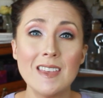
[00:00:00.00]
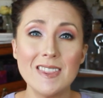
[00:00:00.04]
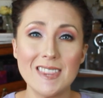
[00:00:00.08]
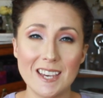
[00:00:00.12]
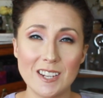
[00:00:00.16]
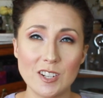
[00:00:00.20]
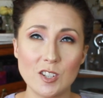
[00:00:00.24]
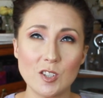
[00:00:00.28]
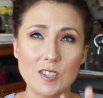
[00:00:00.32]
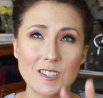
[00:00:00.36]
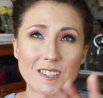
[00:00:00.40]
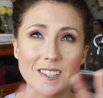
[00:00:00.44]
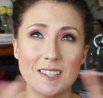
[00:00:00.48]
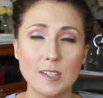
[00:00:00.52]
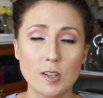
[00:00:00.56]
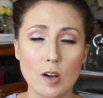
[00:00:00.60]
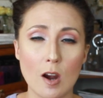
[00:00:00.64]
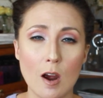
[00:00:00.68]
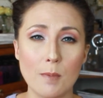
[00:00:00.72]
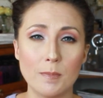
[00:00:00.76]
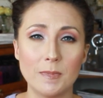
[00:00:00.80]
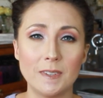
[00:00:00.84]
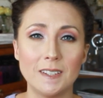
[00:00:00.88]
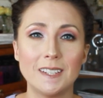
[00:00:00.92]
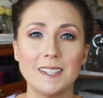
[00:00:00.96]
That's just the
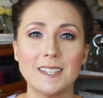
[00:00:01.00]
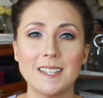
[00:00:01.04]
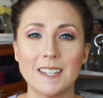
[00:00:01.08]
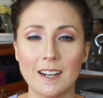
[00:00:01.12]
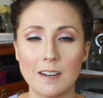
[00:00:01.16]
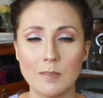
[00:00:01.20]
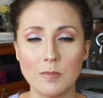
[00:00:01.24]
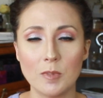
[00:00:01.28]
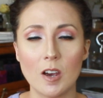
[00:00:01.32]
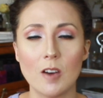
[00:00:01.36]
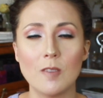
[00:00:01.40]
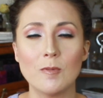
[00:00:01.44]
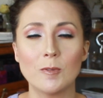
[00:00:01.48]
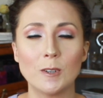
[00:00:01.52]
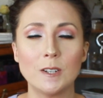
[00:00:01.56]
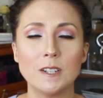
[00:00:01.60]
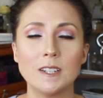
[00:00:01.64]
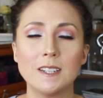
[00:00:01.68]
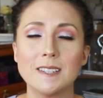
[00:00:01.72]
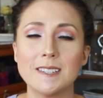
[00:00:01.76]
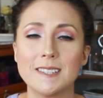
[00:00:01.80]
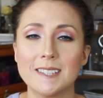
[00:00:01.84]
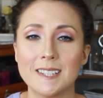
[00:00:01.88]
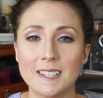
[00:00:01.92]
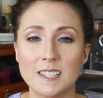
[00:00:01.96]
topic that I'm covering,
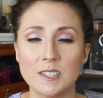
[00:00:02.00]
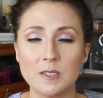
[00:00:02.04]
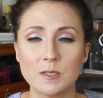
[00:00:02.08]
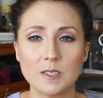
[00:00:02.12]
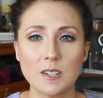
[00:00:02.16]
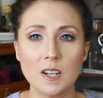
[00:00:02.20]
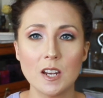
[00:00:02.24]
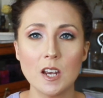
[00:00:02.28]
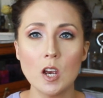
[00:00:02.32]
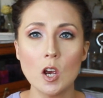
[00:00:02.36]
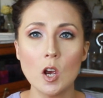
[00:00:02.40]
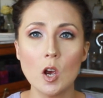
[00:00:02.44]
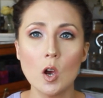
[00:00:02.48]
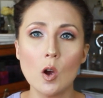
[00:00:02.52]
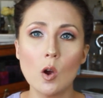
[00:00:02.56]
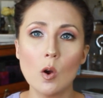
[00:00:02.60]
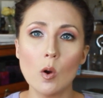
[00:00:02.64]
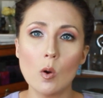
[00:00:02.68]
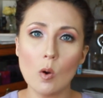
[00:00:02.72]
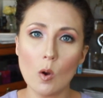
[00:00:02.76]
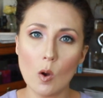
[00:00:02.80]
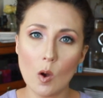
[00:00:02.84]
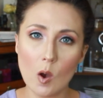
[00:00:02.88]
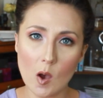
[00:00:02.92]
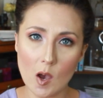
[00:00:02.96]
because that's
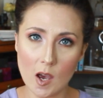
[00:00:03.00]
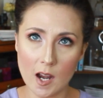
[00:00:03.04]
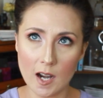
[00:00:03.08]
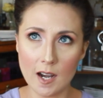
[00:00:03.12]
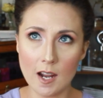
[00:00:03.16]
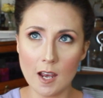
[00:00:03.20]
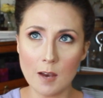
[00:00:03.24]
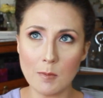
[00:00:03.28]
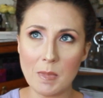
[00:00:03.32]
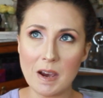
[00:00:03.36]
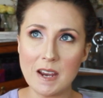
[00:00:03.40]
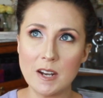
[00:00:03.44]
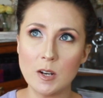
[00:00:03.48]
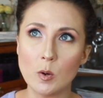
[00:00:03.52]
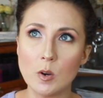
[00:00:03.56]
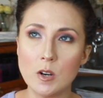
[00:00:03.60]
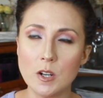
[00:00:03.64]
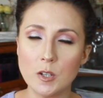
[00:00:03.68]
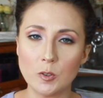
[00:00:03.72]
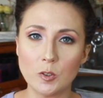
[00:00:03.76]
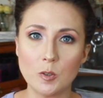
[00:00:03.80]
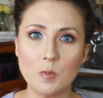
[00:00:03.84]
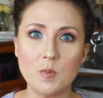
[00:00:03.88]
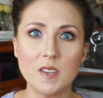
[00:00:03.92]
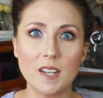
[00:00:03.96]
a minority
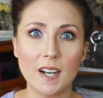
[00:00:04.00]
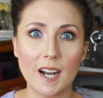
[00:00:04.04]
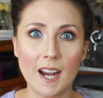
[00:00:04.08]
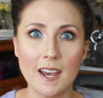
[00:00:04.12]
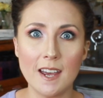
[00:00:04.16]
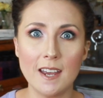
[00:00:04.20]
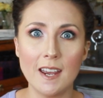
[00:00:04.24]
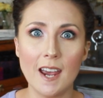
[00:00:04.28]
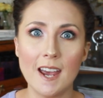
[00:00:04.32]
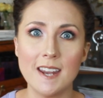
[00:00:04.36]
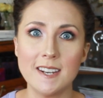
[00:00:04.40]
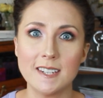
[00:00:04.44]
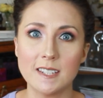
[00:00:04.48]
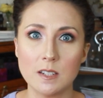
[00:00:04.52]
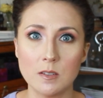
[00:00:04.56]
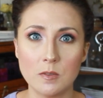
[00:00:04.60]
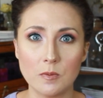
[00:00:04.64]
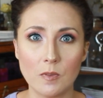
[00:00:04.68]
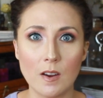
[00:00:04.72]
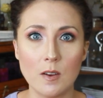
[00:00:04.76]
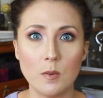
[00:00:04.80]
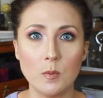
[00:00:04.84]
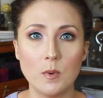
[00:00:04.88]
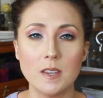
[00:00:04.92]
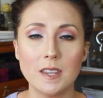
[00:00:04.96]
group that I
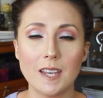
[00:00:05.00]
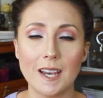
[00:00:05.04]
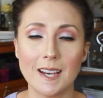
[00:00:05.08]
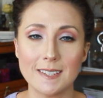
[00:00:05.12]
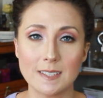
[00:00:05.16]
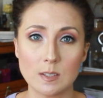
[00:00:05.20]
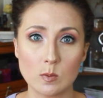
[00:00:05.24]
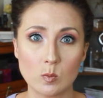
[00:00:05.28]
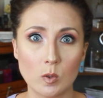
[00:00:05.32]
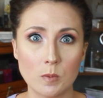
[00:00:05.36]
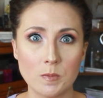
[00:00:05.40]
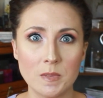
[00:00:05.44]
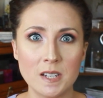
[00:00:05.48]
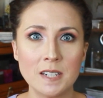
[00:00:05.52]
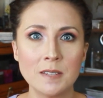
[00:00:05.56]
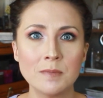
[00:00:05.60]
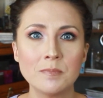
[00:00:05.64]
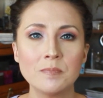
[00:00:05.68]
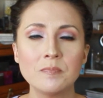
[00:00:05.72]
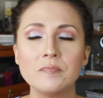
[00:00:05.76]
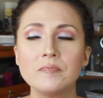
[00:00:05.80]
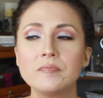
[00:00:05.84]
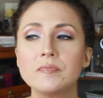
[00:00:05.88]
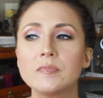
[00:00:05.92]
identify with as a woman.